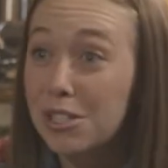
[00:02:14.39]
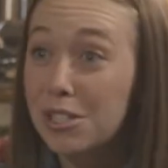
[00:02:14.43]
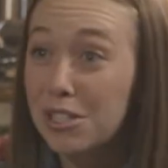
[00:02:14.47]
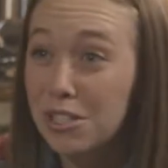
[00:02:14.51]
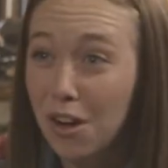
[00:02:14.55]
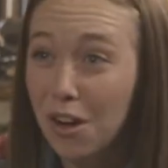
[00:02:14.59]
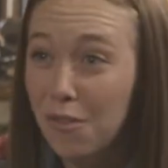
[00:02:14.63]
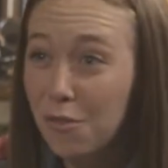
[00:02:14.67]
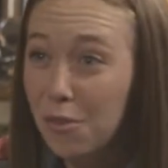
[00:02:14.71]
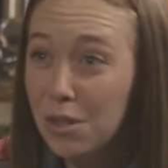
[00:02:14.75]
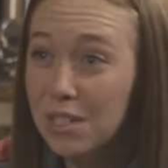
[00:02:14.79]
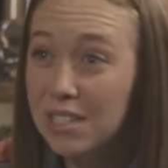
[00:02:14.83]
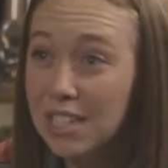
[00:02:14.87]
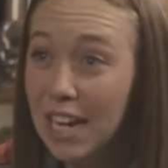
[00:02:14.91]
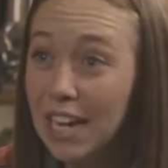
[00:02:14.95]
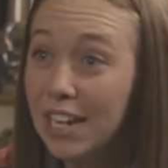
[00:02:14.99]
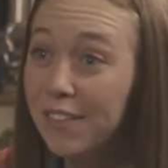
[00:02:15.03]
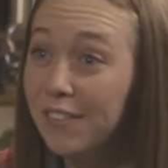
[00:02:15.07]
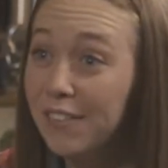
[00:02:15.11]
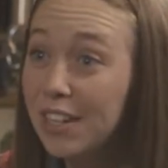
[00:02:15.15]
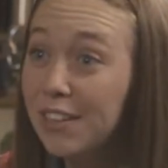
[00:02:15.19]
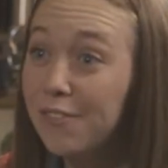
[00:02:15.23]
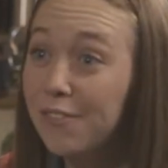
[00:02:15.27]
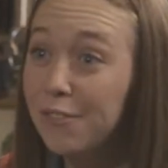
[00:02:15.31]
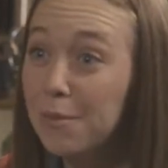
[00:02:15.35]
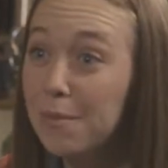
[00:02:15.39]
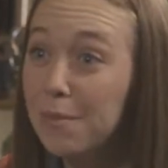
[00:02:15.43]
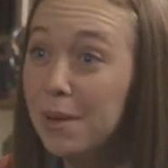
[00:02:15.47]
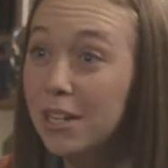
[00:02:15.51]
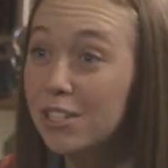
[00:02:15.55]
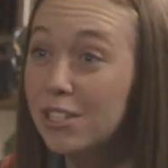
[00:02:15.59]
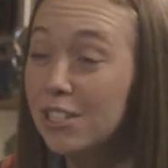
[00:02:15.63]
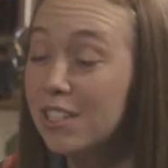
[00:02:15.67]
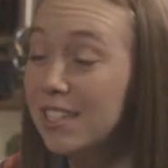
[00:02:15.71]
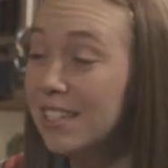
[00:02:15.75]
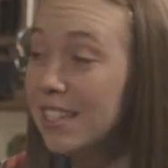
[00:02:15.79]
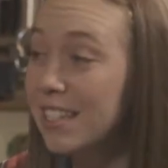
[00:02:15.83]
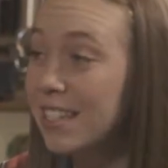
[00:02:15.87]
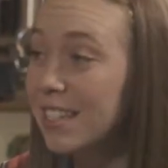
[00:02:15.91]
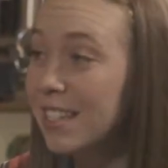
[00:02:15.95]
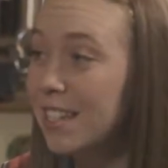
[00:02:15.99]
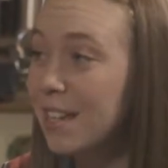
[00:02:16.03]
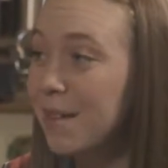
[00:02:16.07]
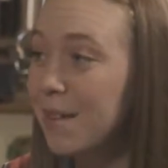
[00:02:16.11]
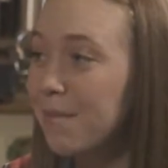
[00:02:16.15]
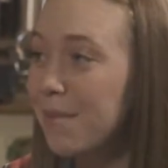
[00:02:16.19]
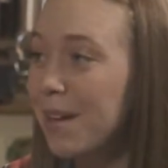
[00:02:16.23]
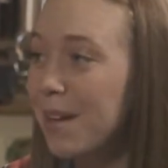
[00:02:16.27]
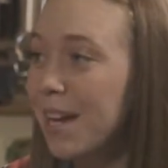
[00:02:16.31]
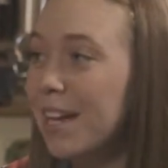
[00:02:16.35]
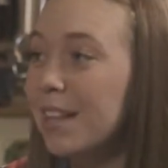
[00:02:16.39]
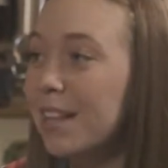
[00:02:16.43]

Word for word: software side of an information system